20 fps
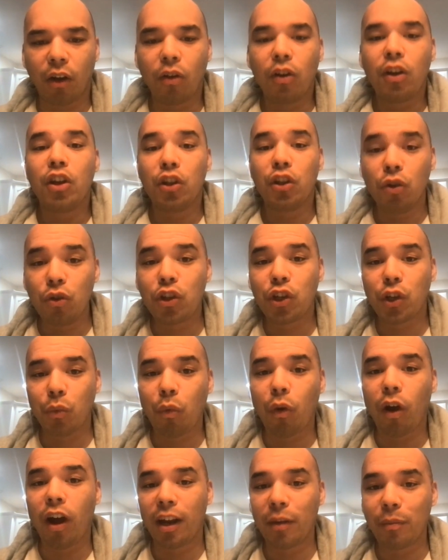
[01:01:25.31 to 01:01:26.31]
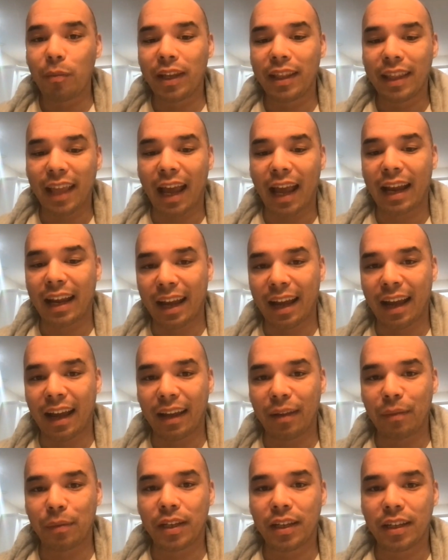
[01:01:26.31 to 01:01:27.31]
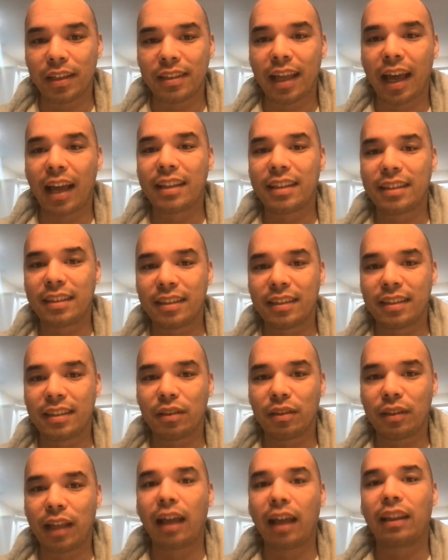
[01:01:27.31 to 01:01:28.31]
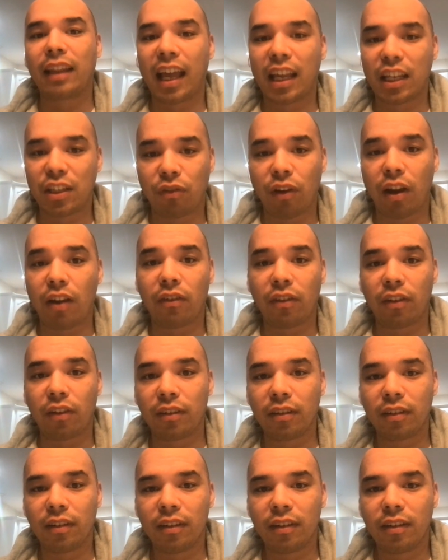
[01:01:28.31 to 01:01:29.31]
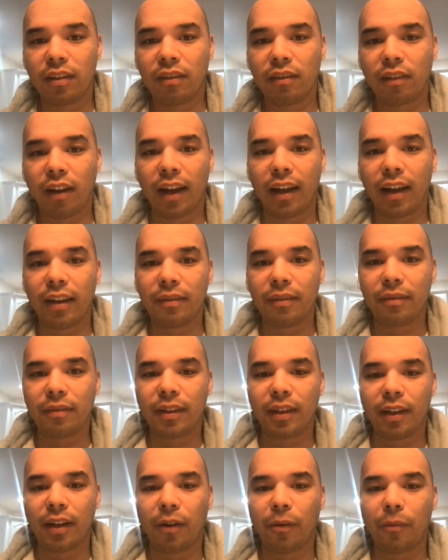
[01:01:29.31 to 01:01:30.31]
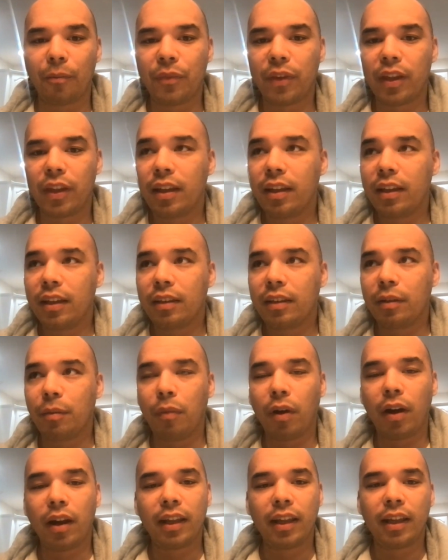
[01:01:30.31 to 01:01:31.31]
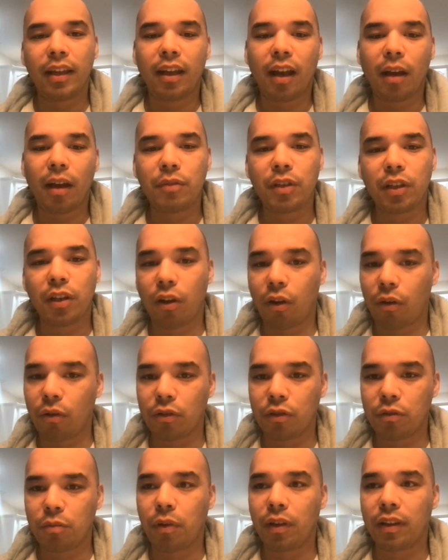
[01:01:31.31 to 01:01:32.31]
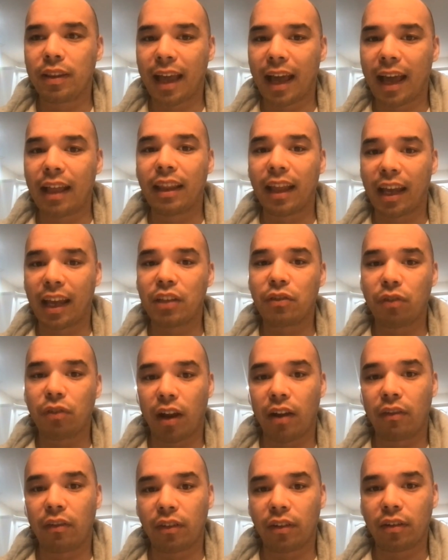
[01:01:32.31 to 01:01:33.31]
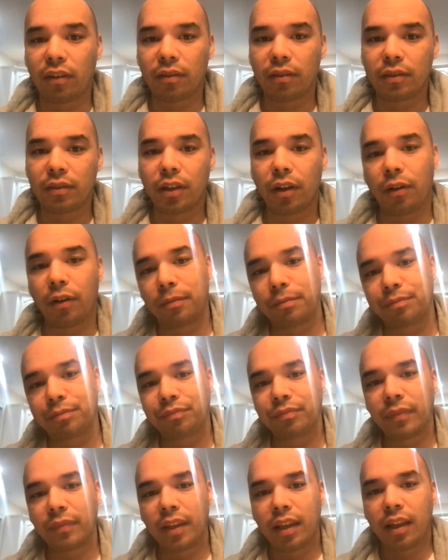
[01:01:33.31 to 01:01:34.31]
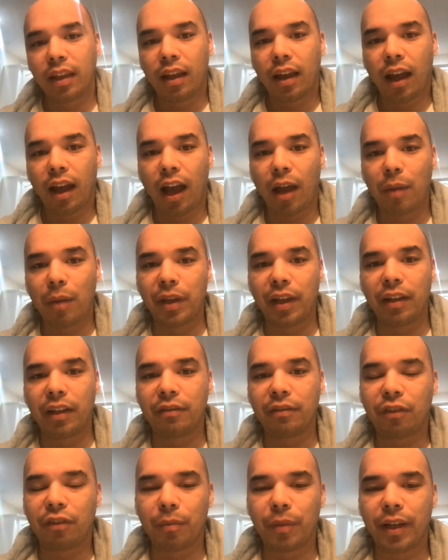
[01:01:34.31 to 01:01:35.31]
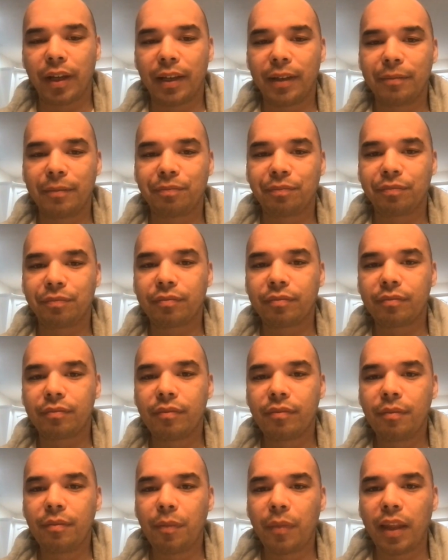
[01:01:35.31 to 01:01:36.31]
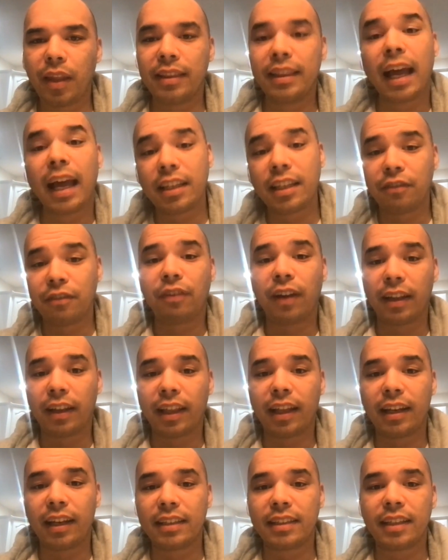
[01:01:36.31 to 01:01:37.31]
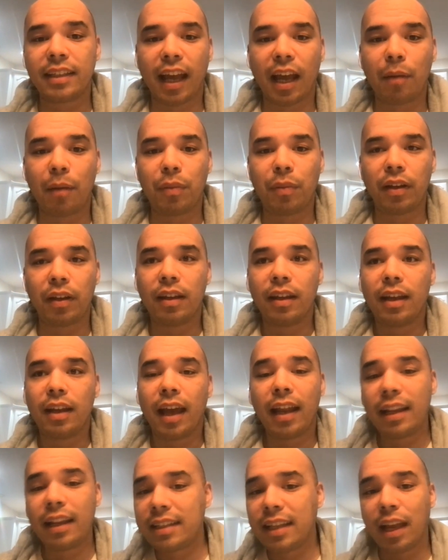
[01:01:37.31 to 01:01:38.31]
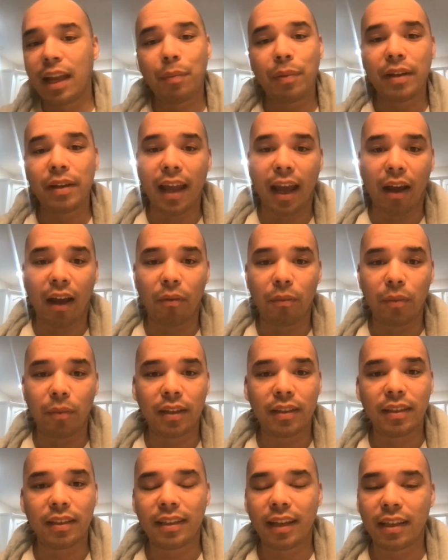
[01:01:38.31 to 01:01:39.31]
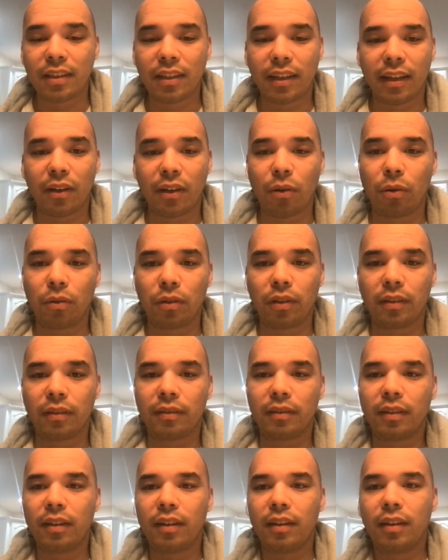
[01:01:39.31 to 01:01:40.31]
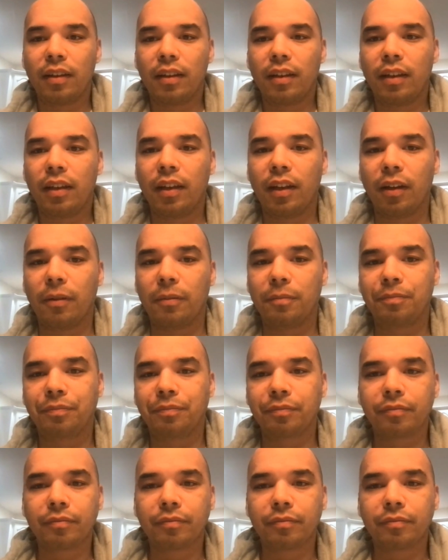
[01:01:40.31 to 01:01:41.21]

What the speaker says: You should want to be that guy because that lasts forever, right? The money comes and goes, but that lasts forever. So, I mean, for me, that's a fight that needs to happen. It needs to happen now because these guys are getting old, and you know,